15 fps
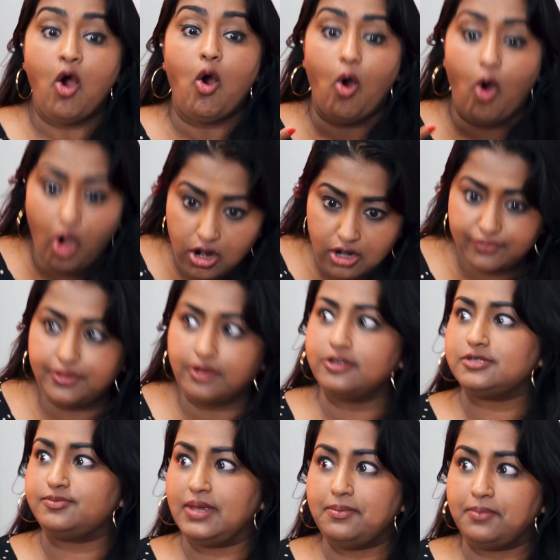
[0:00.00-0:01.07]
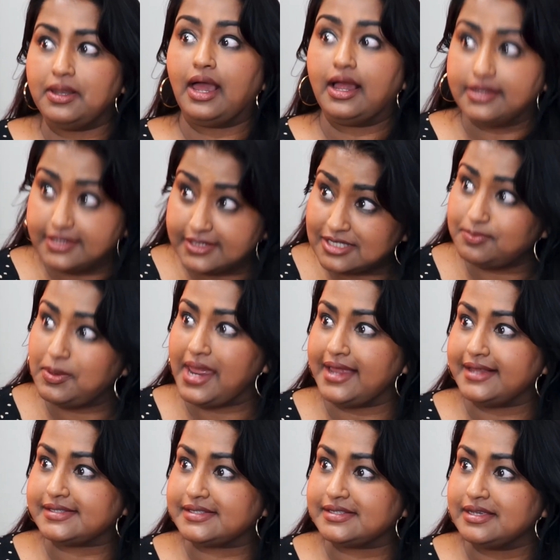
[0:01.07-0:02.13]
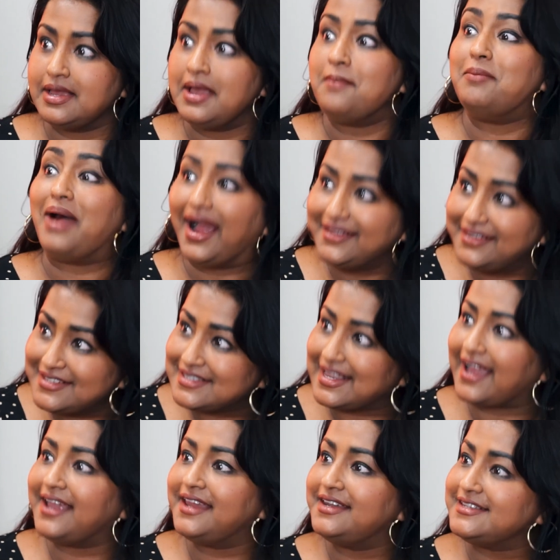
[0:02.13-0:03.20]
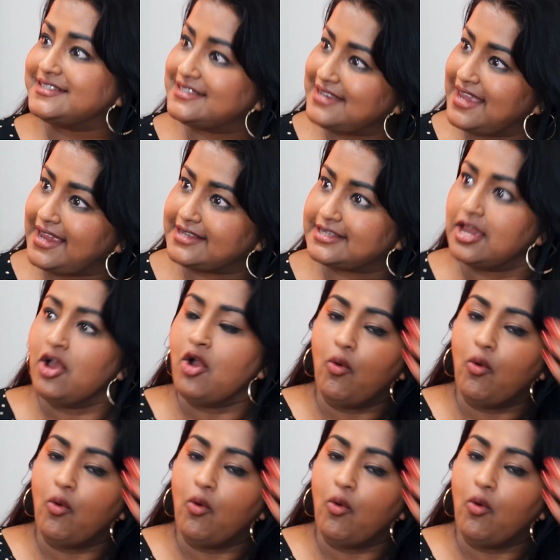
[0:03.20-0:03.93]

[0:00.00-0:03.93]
All of those people are displaced by the Zionist state.